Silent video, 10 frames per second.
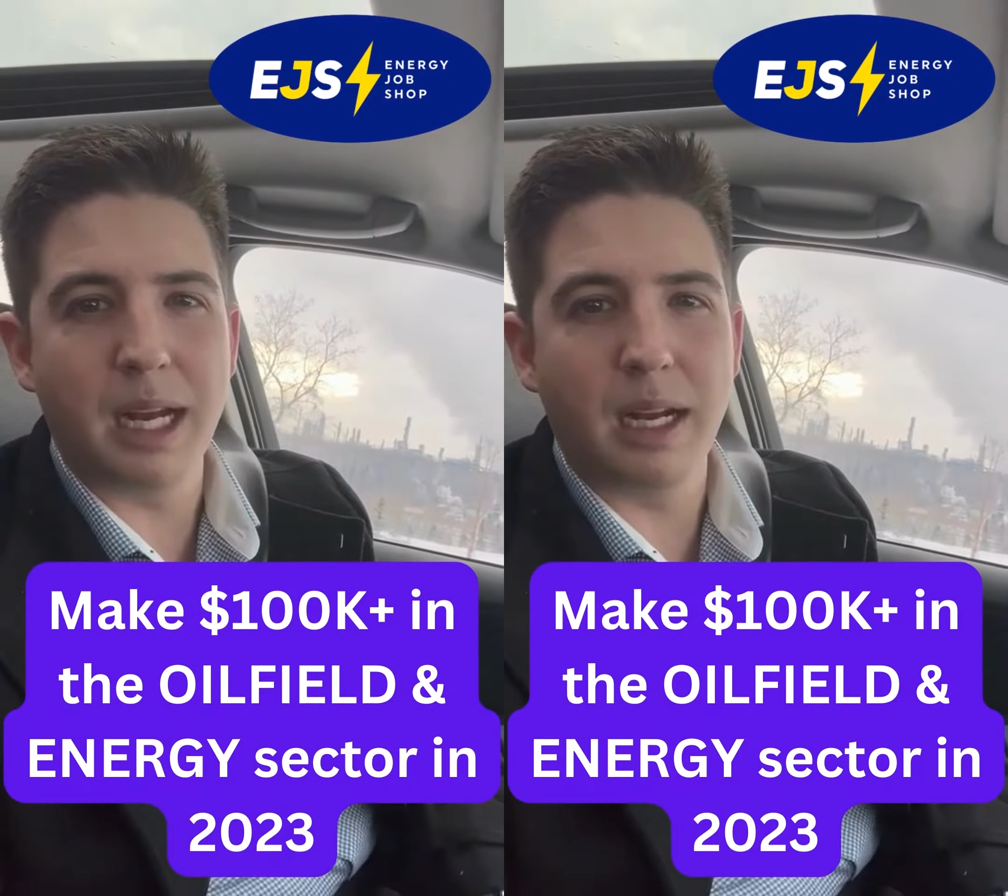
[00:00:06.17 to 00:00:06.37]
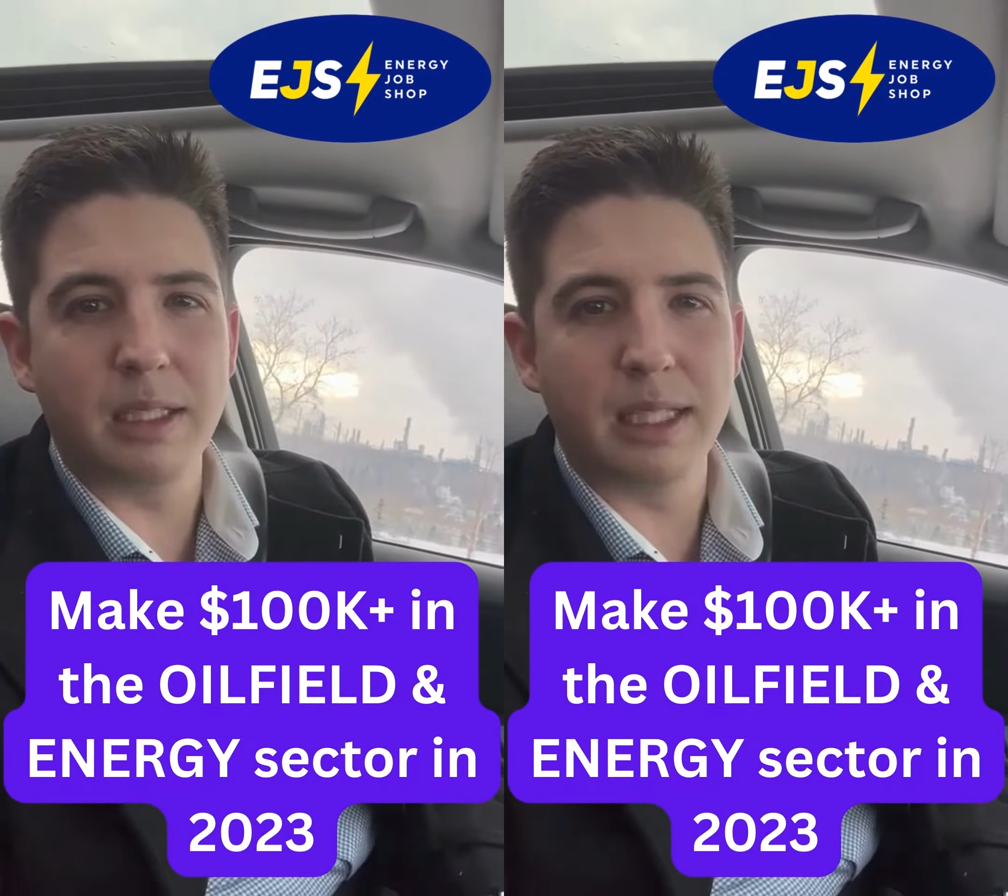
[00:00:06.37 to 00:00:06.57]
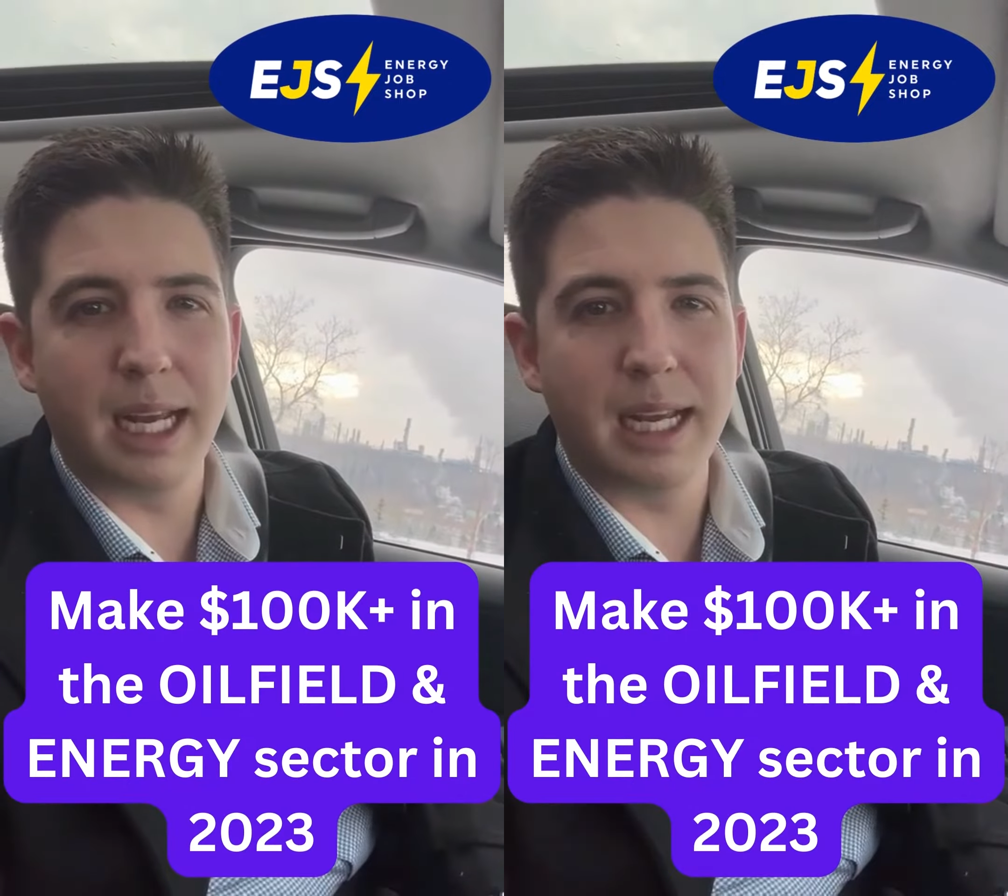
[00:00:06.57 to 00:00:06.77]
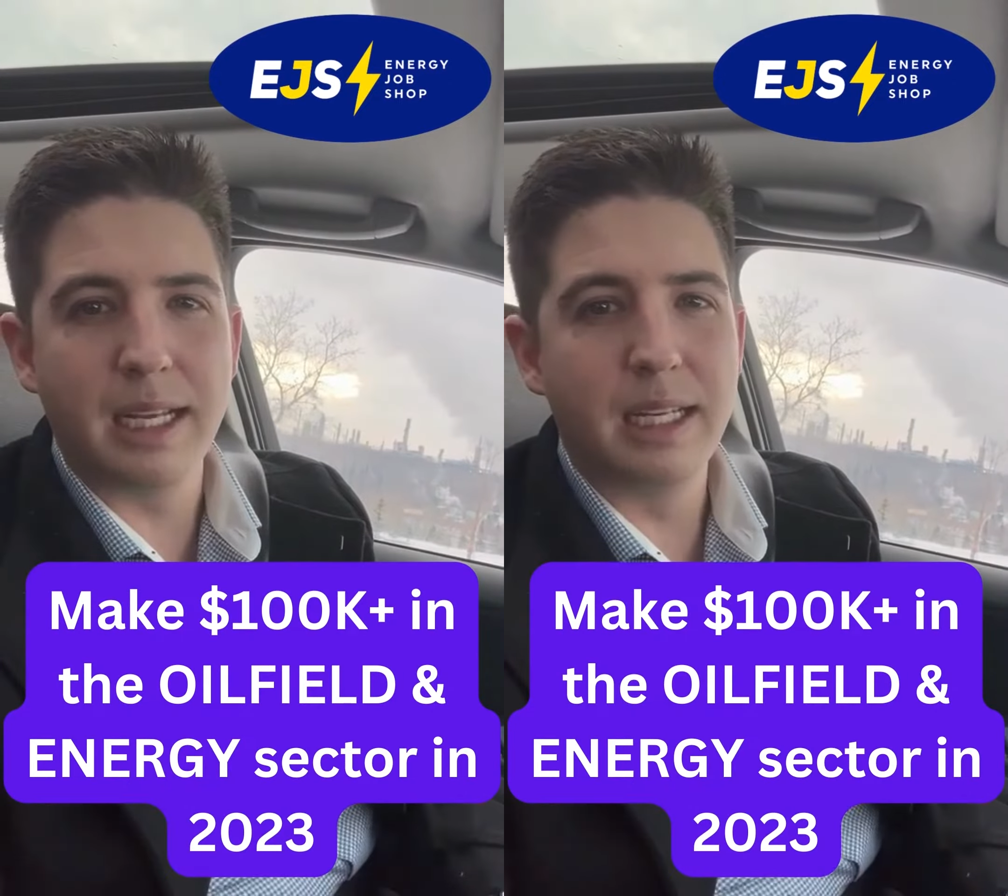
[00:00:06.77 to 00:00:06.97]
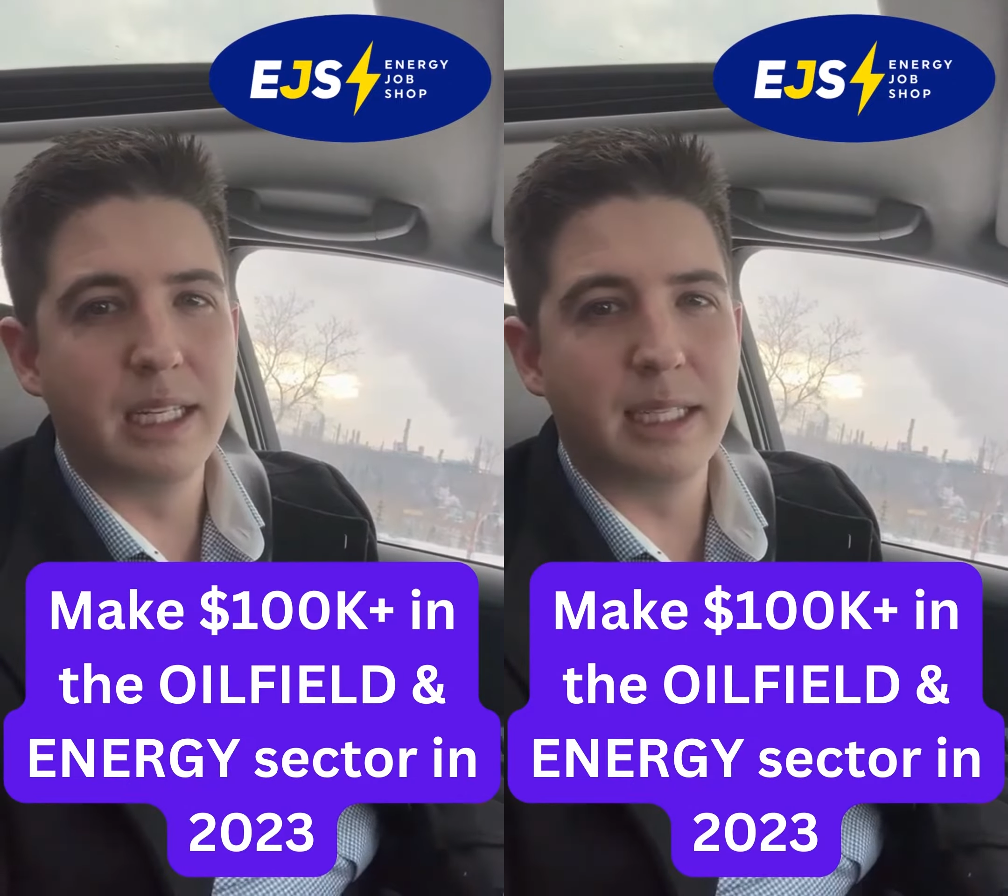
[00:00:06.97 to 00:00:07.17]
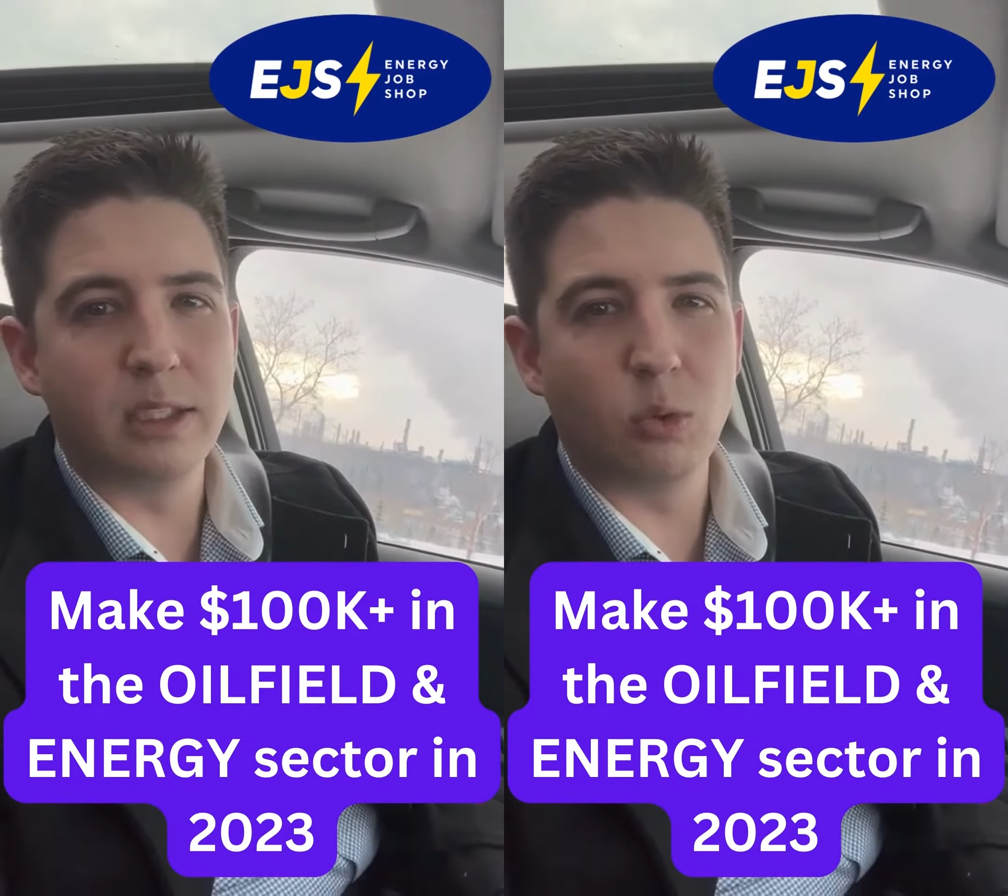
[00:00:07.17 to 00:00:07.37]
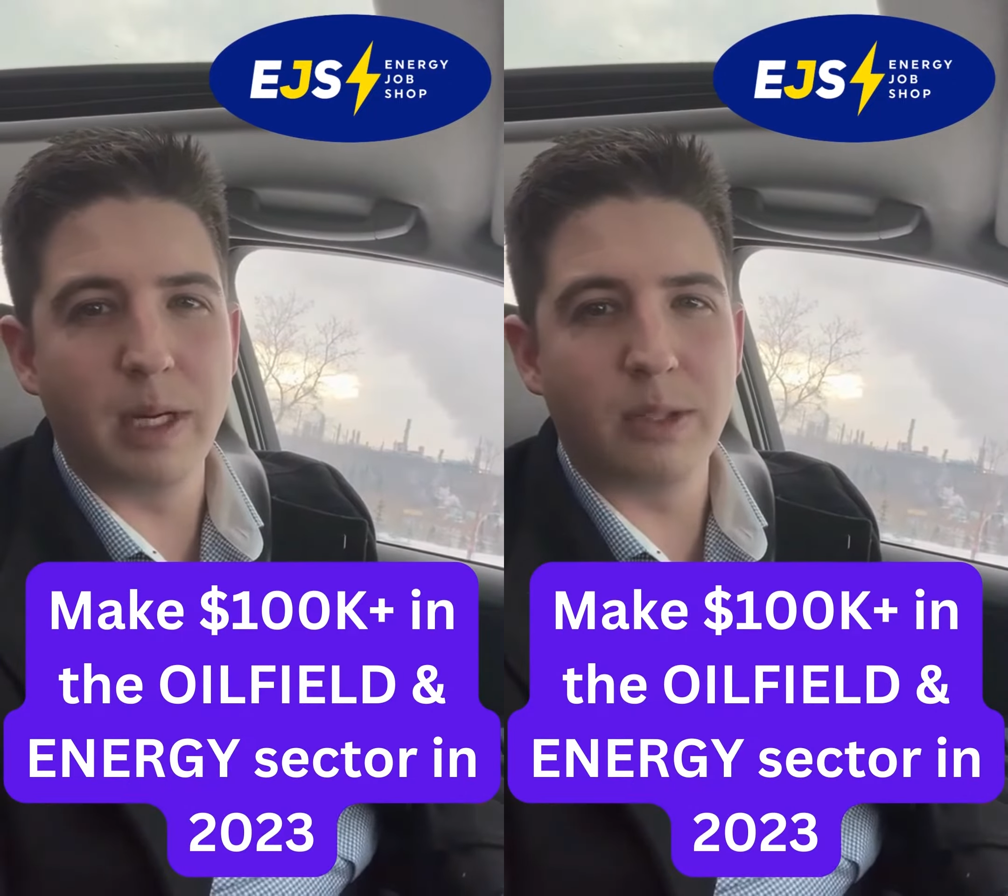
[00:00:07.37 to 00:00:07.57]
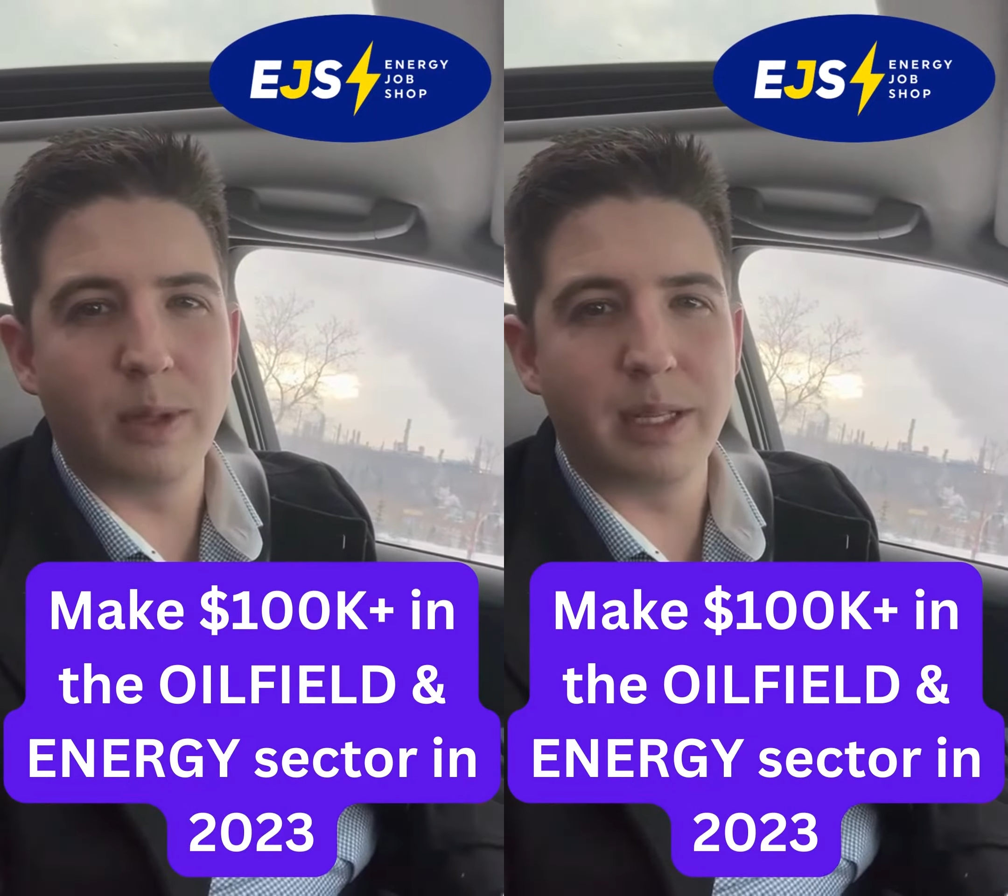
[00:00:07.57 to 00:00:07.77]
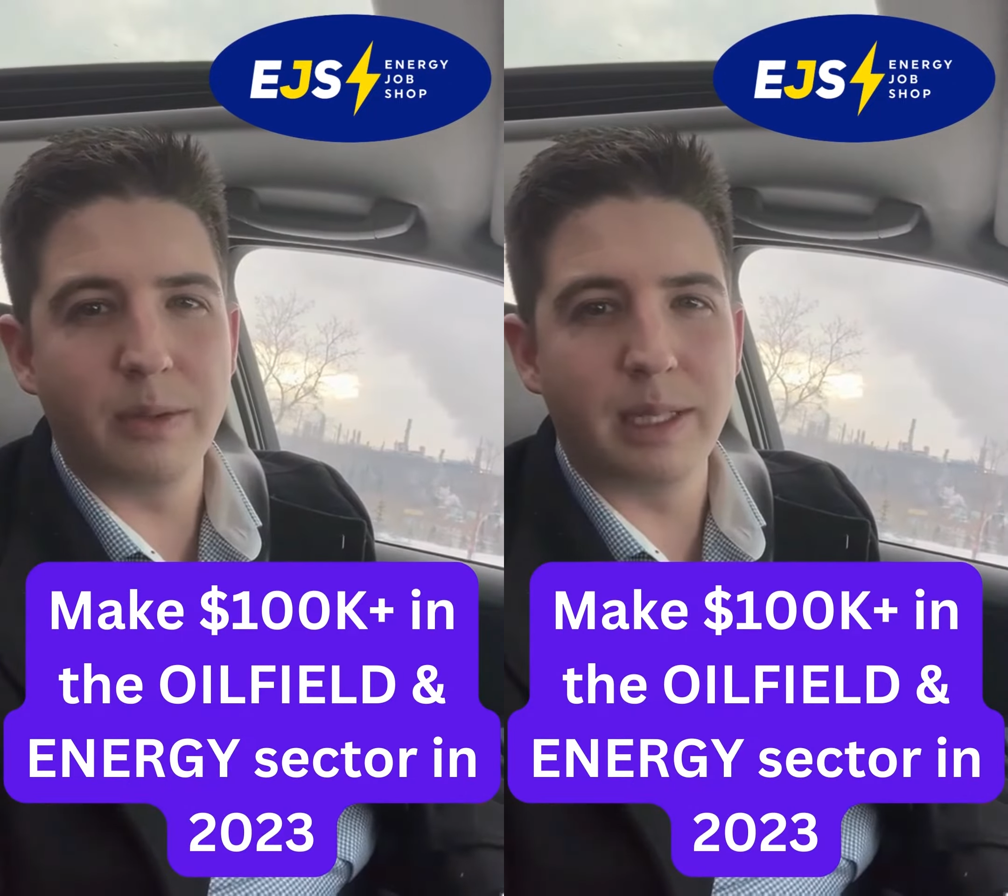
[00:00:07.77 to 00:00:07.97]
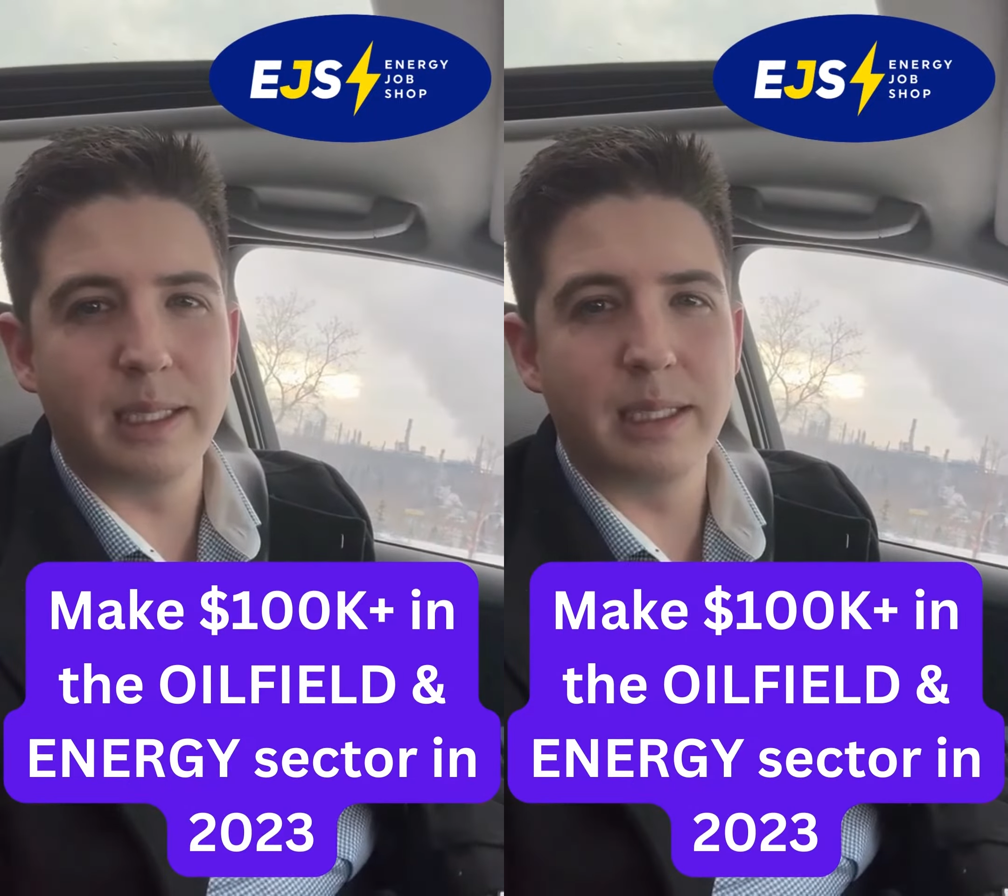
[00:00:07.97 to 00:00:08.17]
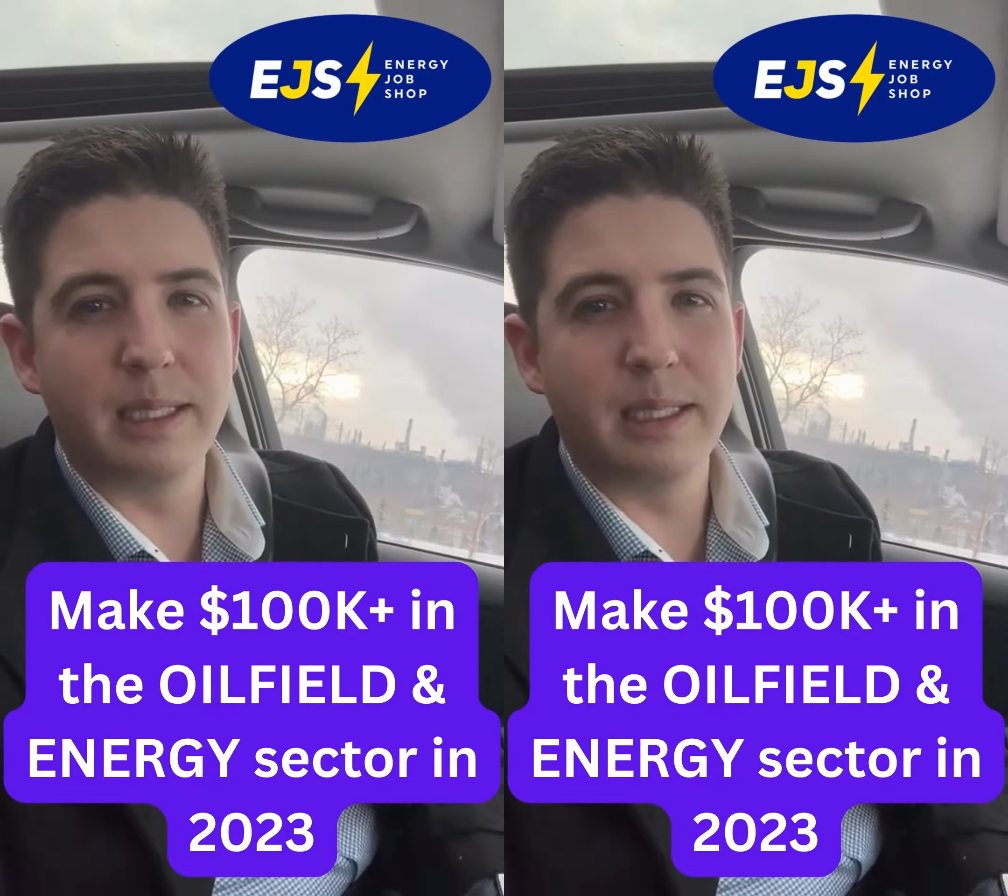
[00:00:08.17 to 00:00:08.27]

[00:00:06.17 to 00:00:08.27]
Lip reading: 100K in 2023.